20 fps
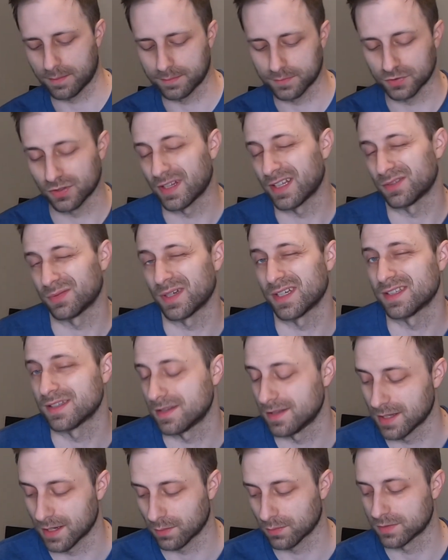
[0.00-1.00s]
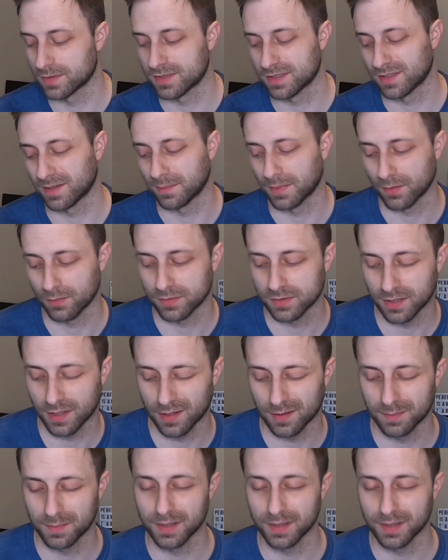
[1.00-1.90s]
So that's why that one's semi-retired,